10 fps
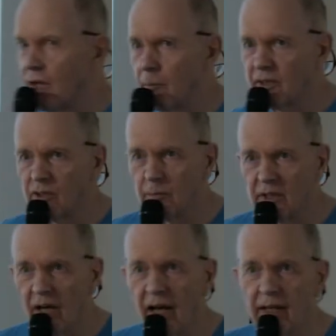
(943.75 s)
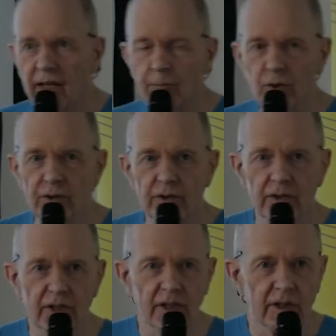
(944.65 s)
I must admit, I am not
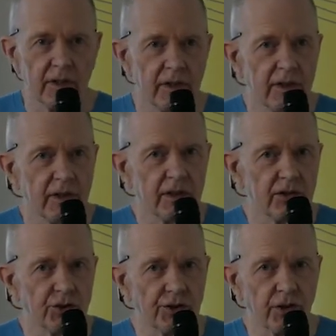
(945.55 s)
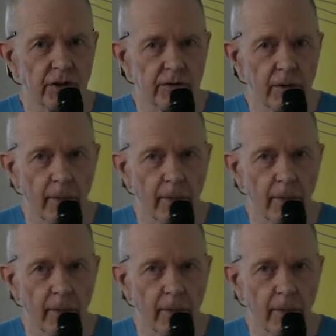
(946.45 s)
certain of.